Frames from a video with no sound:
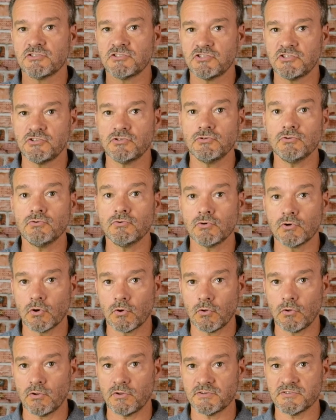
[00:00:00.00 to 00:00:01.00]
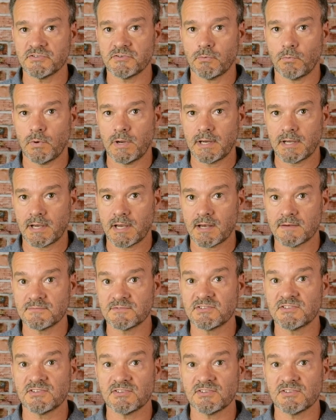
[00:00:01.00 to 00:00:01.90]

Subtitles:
2 goals when it comes